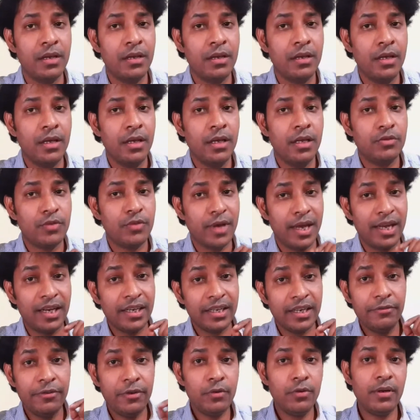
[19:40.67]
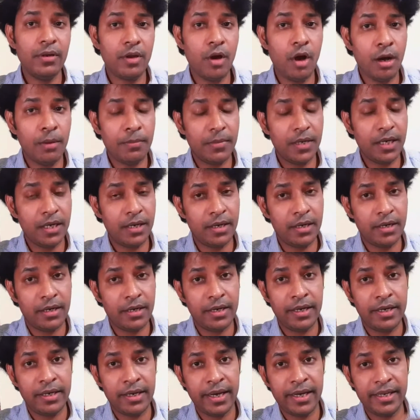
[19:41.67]
So I'll give you
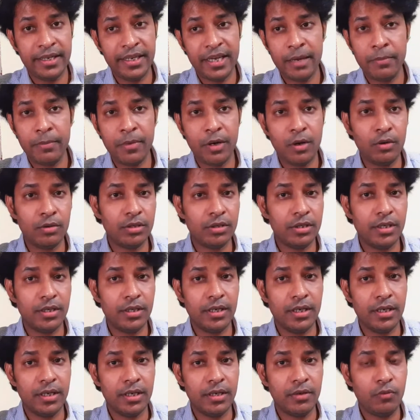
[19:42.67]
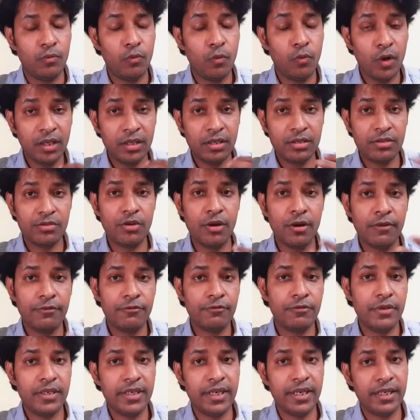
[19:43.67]
an idea about what
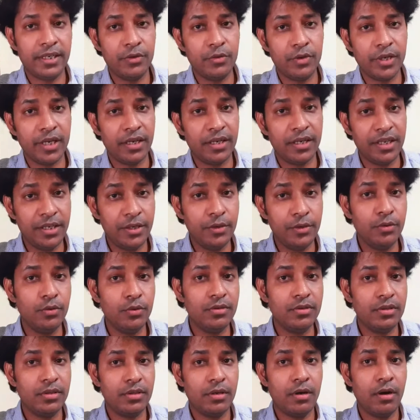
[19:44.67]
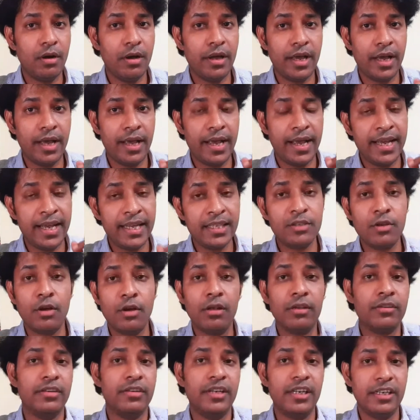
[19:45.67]
software that you can use as
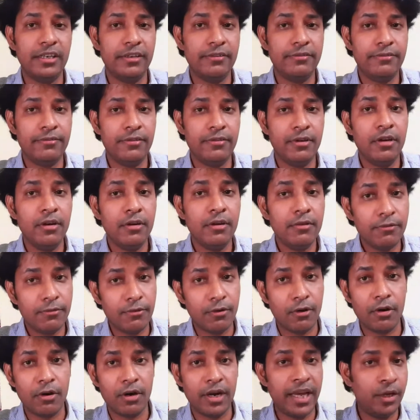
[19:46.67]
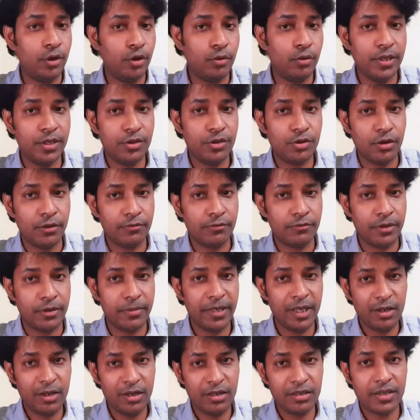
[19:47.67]
alternative for Adobe software.
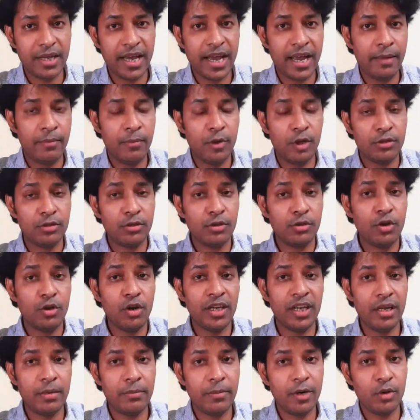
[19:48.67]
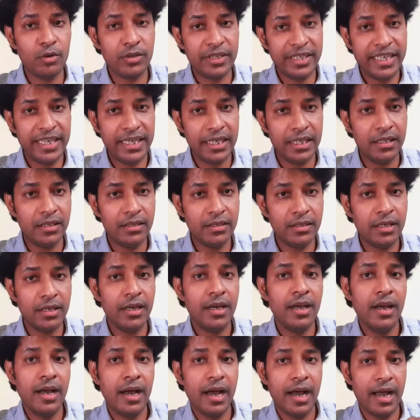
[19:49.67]
Because I am also talking about deals,
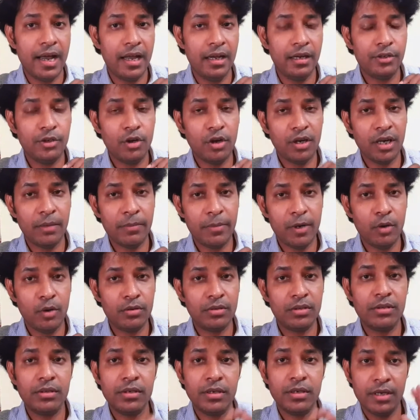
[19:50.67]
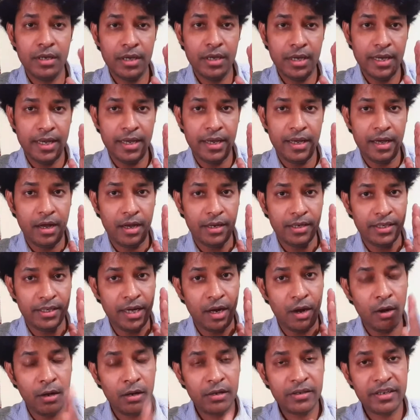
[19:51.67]
I'll talk about the
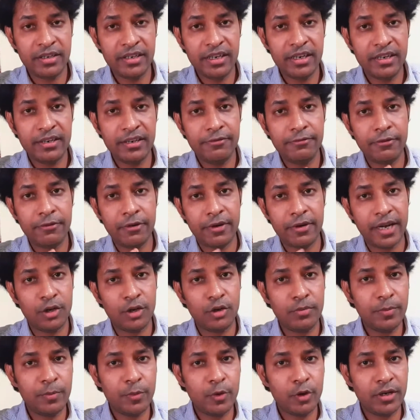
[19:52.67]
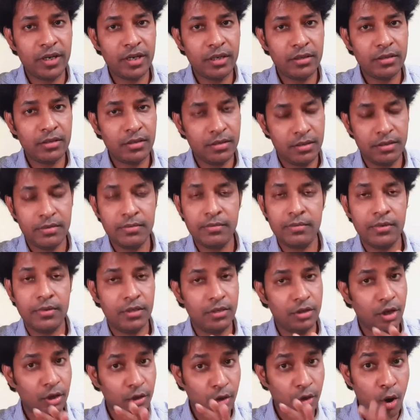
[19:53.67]
alternative for Adobe products,
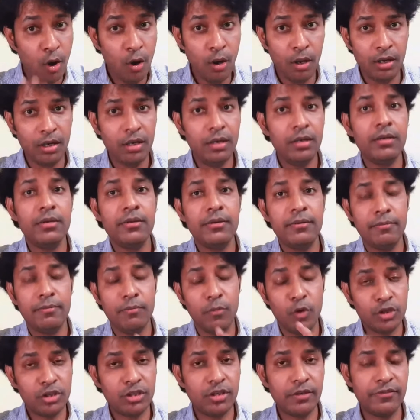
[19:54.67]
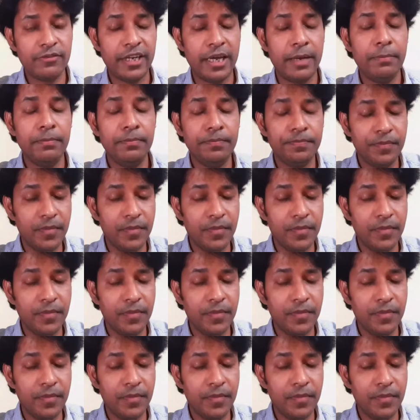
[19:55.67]
not all, most of them,